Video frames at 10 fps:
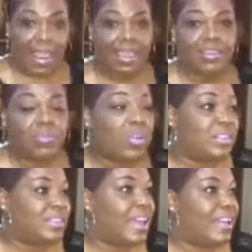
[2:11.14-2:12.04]
I am
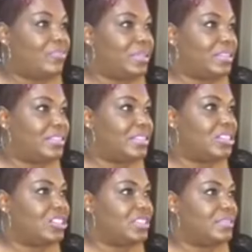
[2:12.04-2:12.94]
on live because
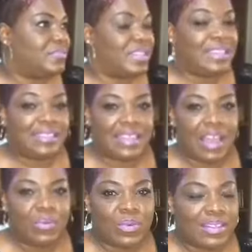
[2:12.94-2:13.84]
there's just some things that
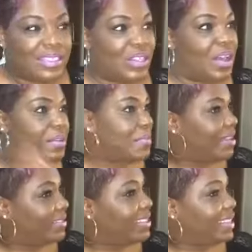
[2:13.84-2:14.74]
I want to talk
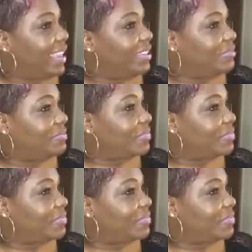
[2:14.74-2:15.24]
about today.